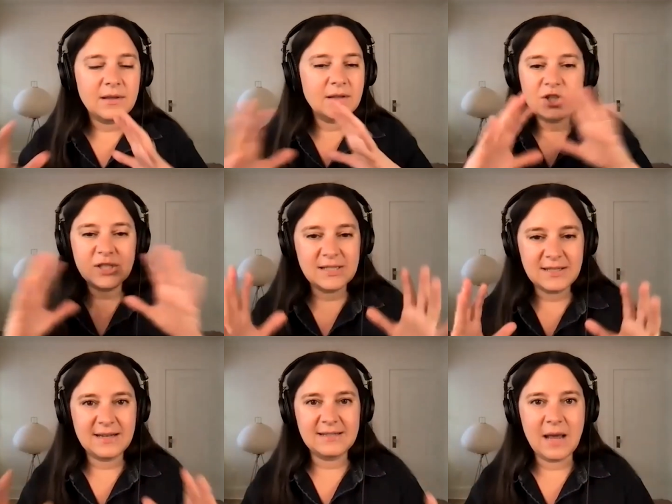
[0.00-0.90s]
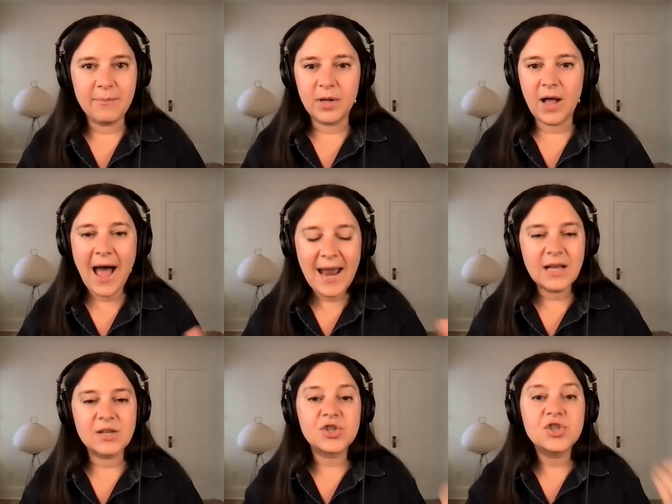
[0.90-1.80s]
just as an example,
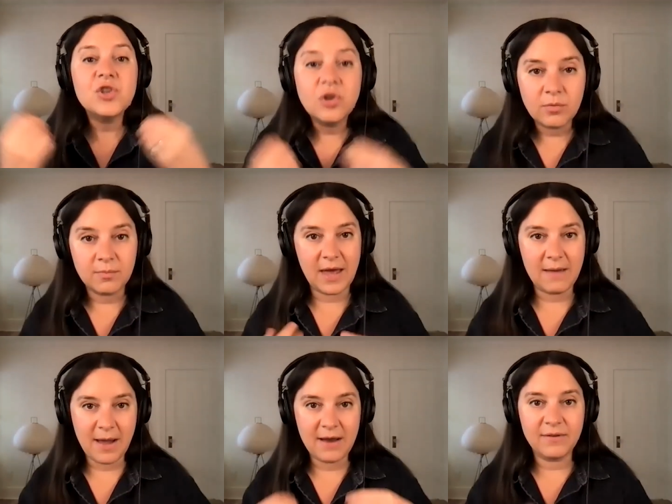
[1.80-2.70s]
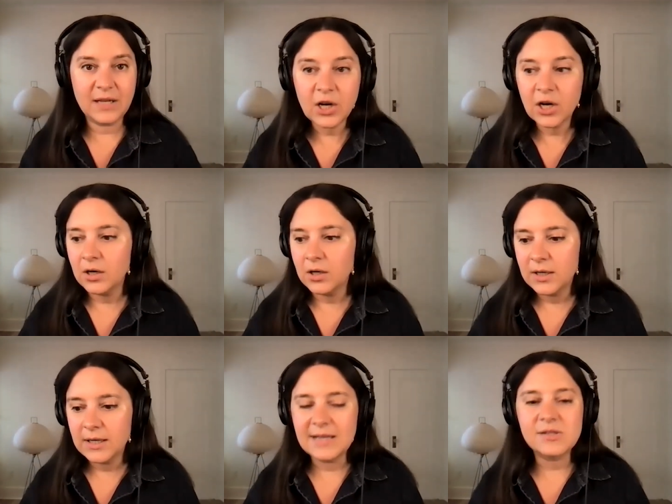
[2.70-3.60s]
I assume that my reader
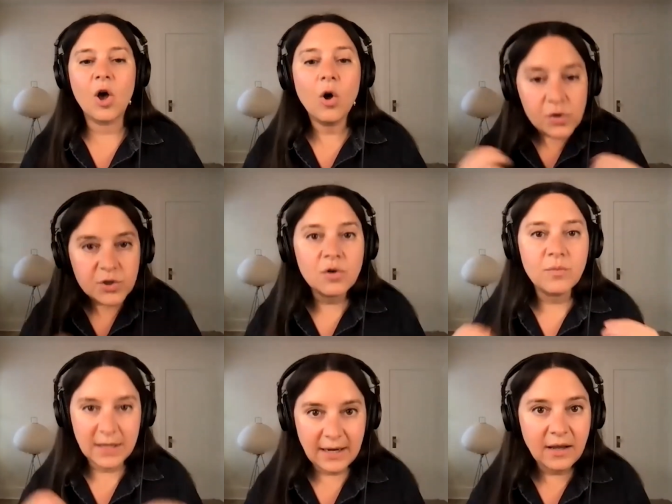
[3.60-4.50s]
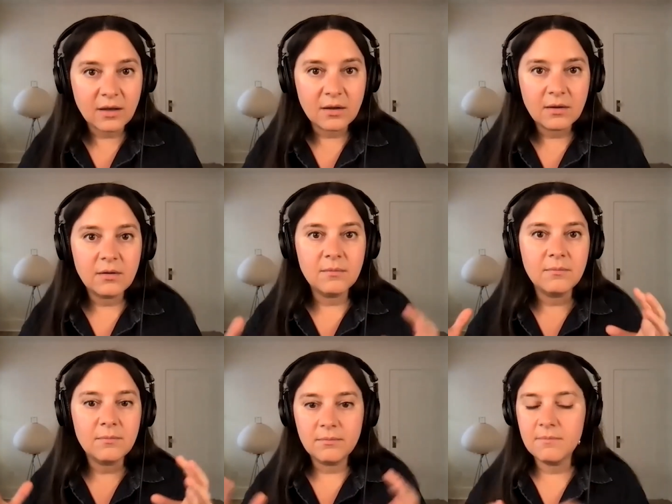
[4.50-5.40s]
is also reading
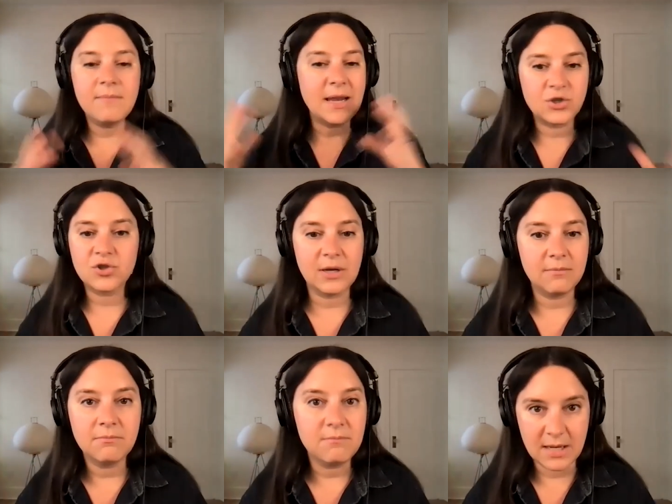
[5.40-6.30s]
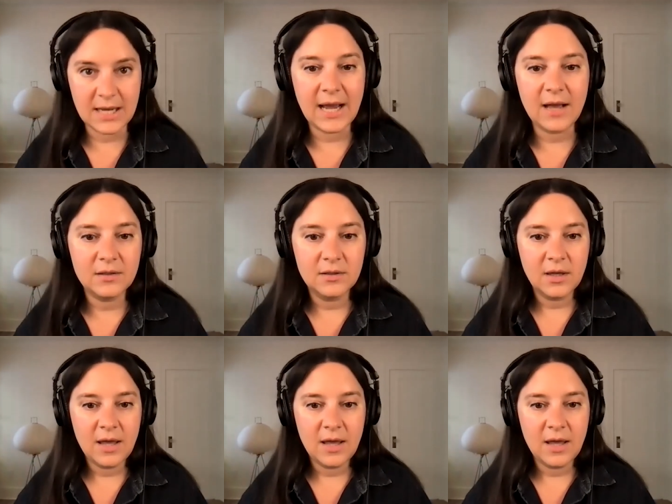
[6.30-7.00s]
mainstream media.